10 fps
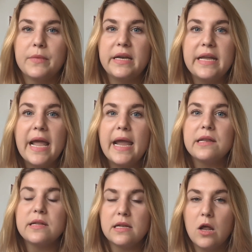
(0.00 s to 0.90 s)
it
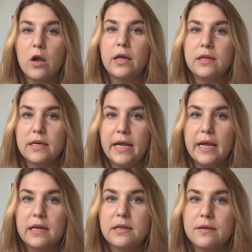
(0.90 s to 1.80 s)
takes as long as it
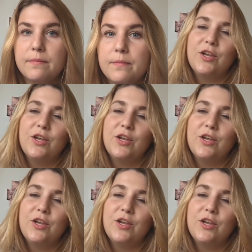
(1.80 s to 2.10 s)
takes.